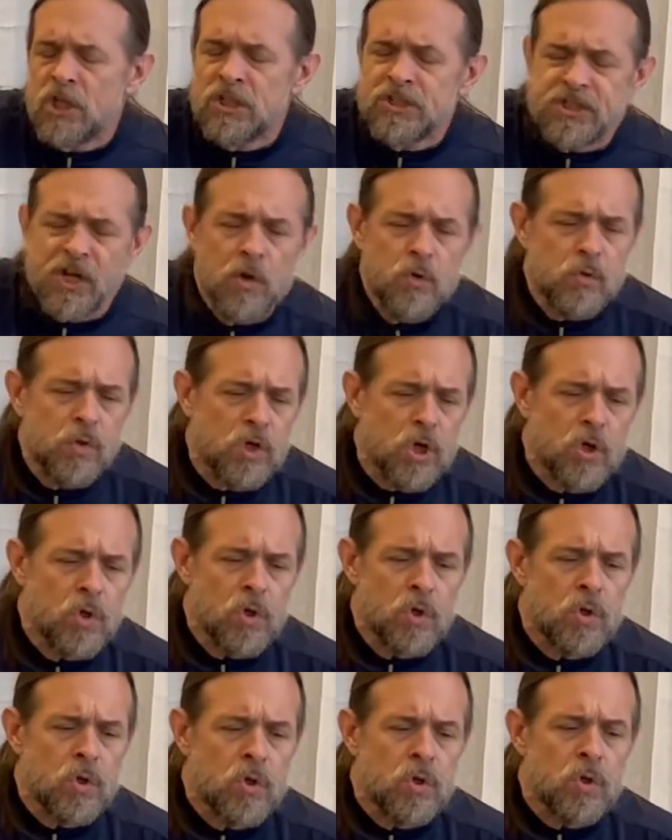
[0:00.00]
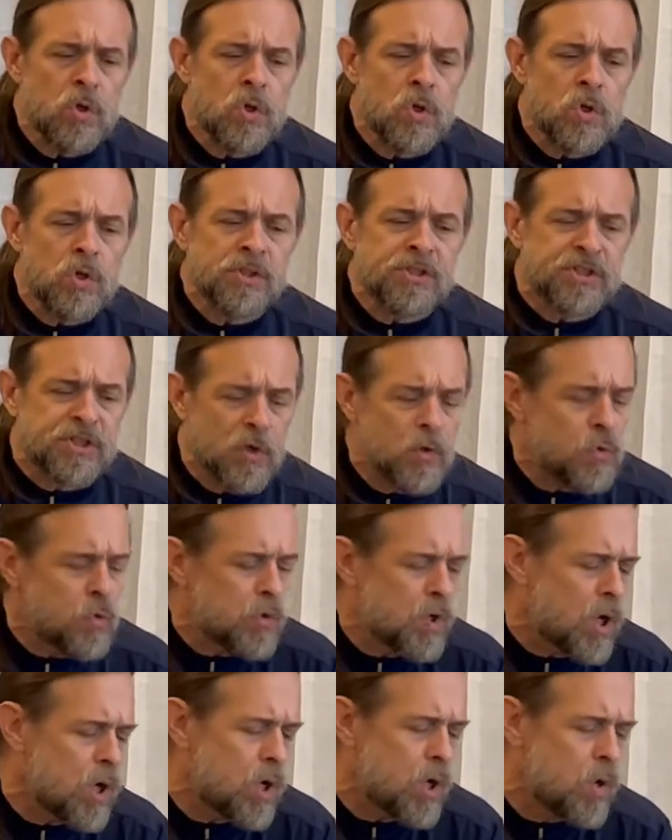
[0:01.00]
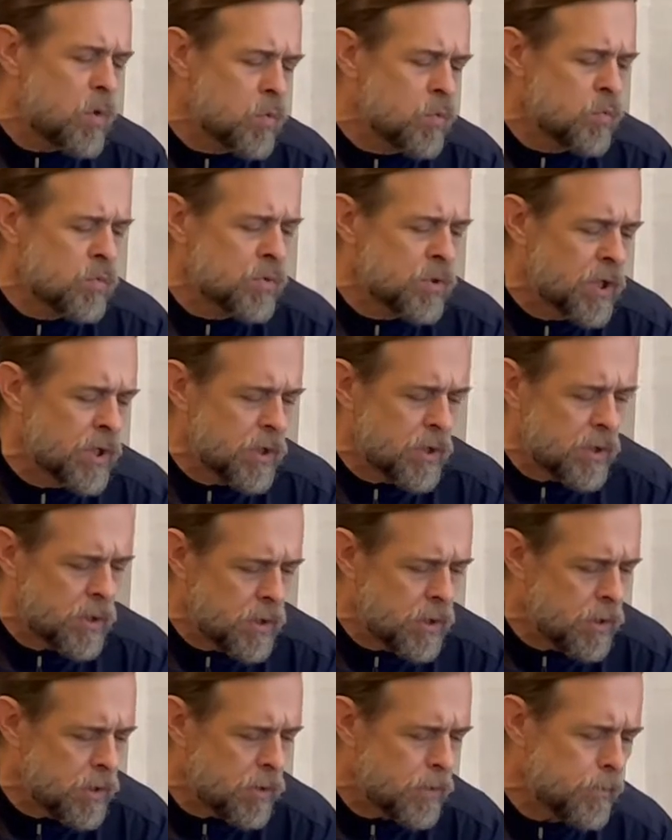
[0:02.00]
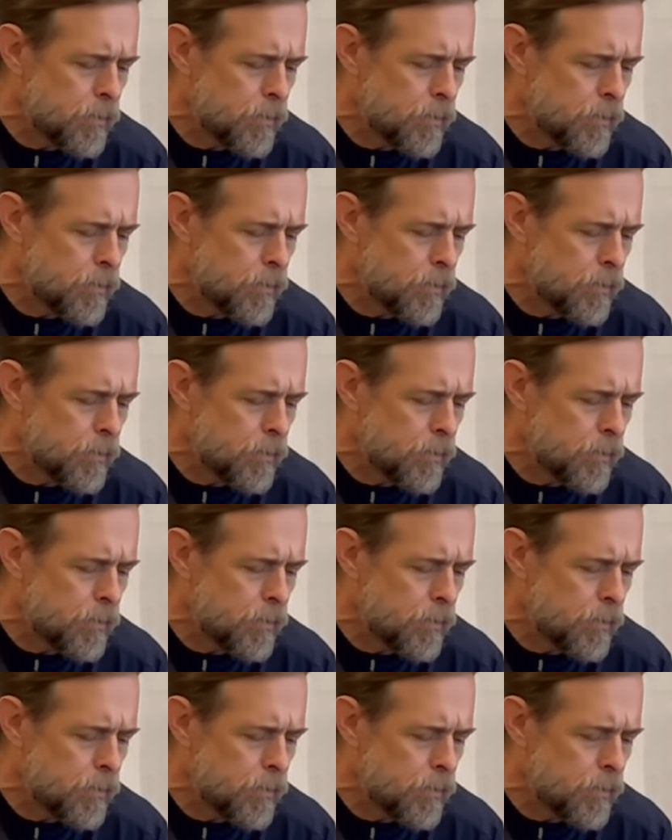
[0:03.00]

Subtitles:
So cold, so lonely,